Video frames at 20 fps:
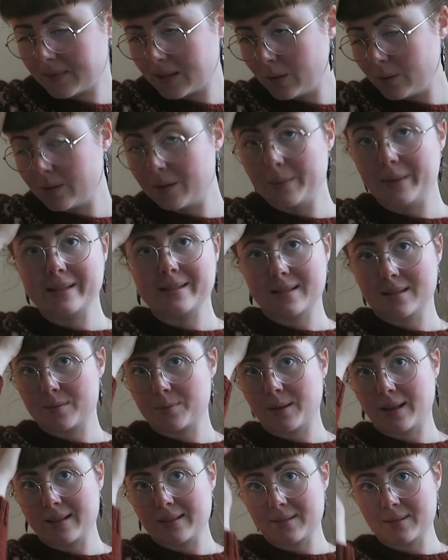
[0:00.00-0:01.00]
ornaments as
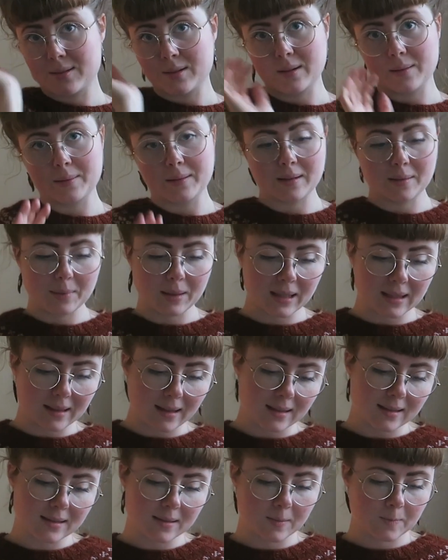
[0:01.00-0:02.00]
well. So I'm gonna make
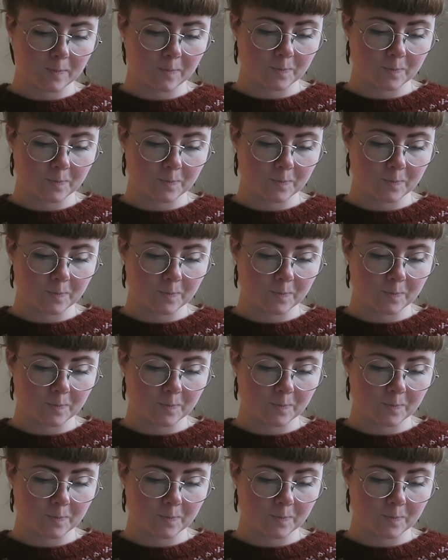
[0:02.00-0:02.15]
that.